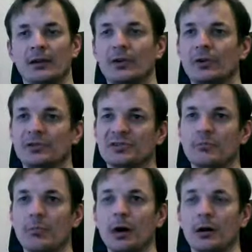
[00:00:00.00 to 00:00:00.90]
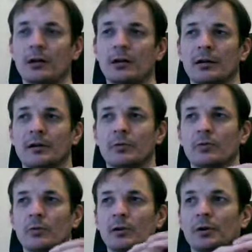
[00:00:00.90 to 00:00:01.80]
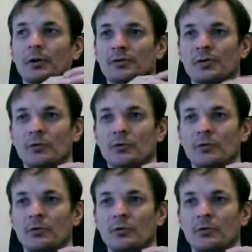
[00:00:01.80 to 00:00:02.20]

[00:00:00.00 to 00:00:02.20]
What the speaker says: Ernst Mach, who is